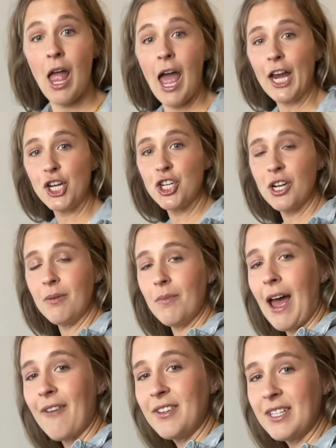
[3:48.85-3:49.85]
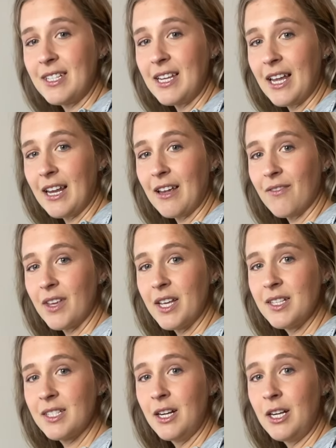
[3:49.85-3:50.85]
I shouldn't have to see any of
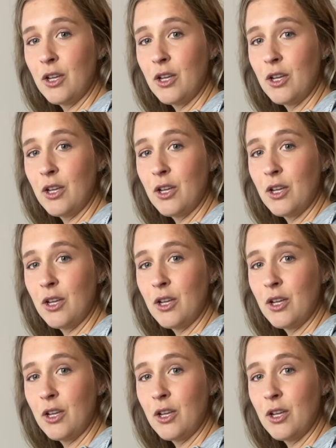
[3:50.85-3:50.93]
this